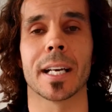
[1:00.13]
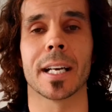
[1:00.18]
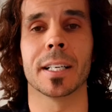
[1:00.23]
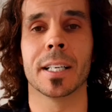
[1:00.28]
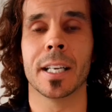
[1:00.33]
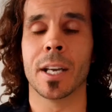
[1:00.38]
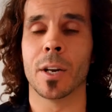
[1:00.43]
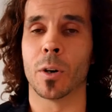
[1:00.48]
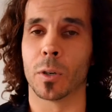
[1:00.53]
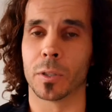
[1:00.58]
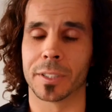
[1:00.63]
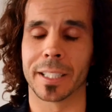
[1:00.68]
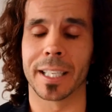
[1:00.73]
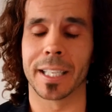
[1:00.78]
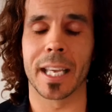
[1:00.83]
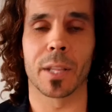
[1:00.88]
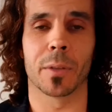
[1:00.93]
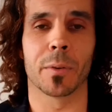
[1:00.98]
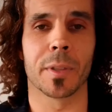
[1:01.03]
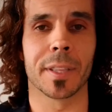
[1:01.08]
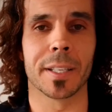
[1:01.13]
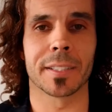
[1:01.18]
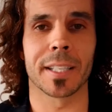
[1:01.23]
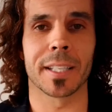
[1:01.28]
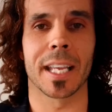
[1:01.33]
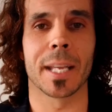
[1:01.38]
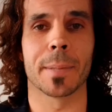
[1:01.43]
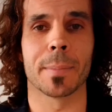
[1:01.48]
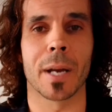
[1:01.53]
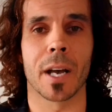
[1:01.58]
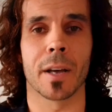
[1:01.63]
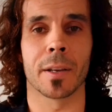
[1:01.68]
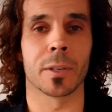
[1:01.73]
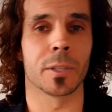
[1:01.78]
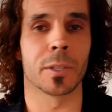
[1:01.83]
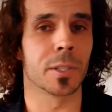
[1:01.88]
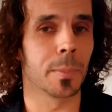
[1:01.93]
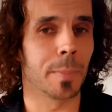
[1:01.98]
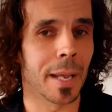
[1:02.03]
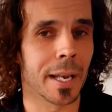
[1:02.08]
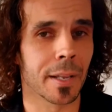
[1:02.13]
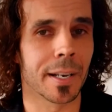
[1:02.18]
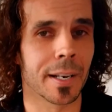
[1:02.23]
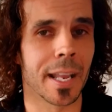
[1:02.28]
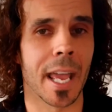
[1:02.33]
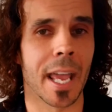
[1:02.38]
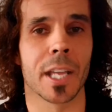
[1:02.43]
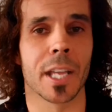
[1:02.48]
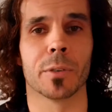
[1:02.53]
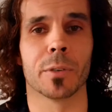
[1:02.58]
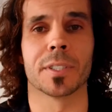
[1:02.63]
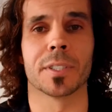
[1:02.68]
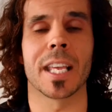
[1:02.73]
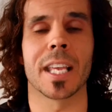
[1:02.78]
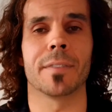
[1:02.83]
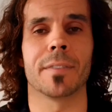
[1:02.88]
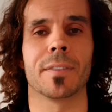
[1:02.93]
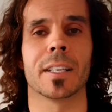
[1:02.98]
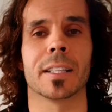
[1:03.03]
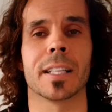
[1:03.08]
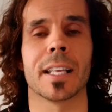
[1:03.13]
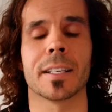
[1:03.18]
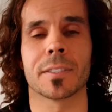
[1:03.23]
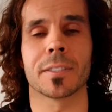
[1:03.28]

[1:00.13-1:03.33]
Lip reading: or together with this email, depending on how you're receiving this.